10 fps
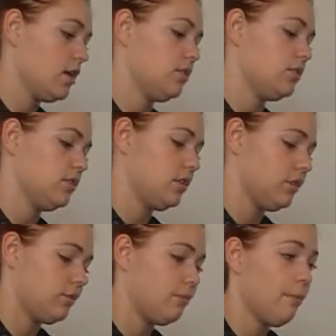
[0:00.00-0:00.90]
Just, you
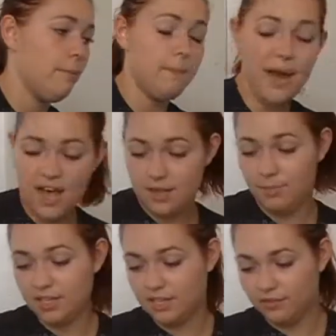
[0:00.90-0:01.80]
know, my
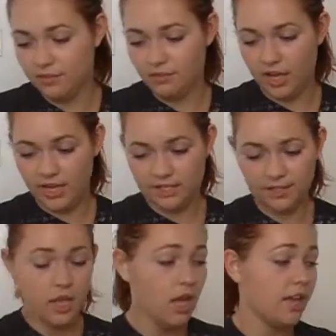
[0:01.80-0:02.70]
piece of
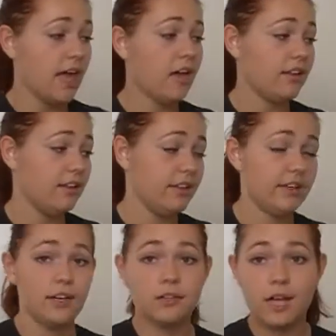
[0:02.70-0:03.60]
advice. Calculator.
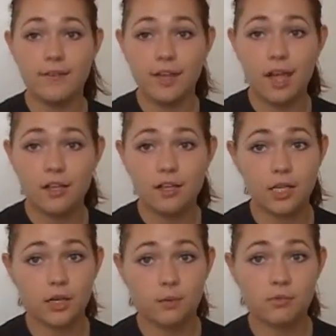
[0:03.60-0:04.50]
I don't have a
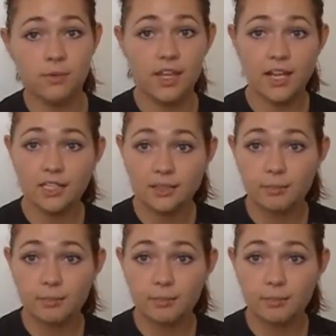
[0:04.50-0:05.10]
calculator with me. I need to